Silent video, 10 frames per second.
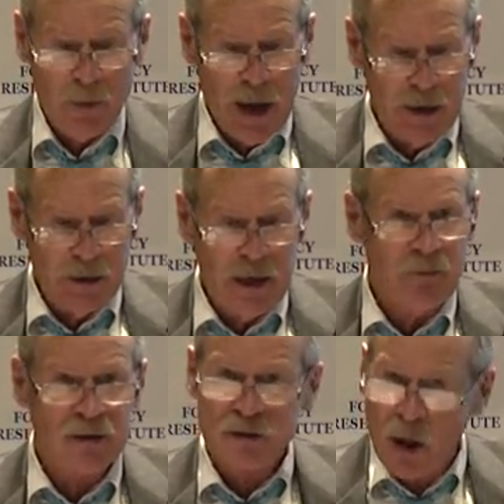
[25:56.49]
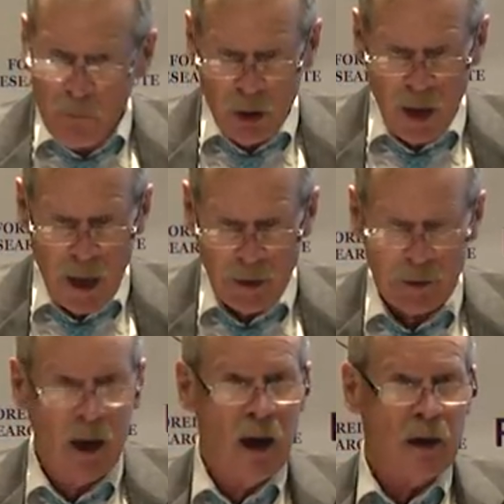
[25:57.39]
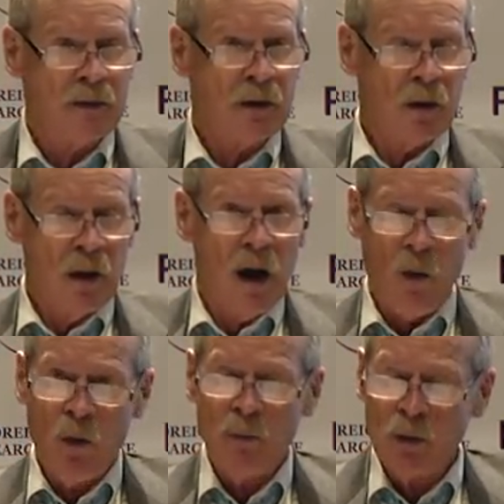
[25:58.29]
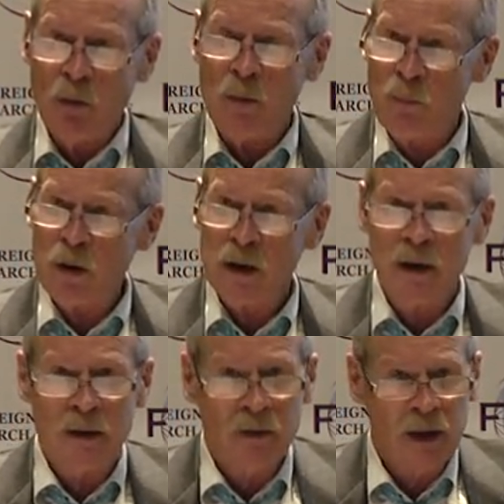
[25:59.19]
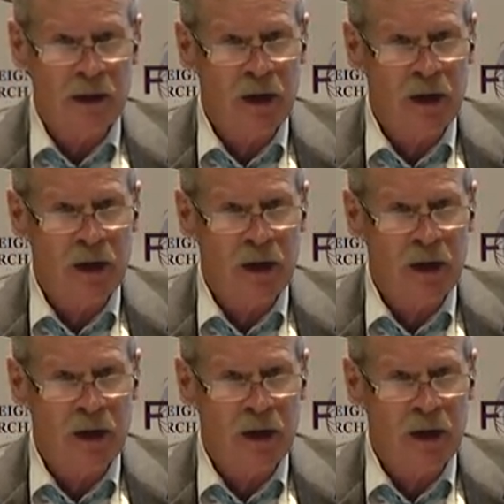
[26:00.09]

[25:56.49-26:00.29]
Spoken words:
They didn't even stumble on it until a woman wrote a book in the